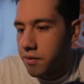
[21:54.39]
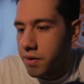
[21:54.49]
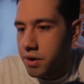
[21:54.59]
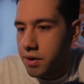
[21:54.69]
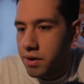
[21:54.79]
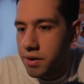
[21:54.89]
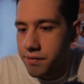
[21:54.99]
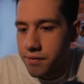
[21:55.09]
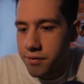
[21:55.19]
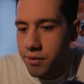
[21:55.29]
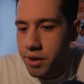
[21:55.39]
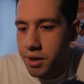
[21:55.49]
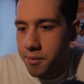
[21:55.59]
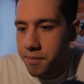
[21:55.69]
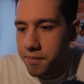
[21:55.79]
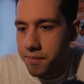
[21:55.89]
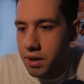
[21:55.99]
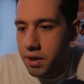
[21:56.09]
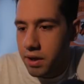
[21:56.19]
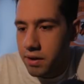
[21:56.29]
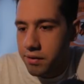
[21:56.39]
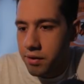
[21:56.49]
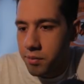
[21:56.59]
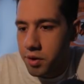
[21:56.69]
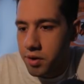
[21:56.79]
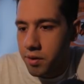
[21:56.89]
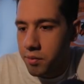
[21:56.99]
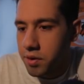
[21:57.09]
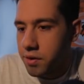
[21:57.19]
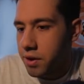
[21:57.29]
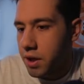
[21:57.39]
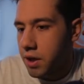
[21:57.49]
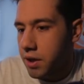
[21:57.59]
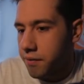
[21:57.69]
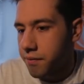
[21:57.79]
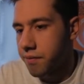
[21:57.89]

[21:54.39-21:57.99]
Very good for him, as someone would think.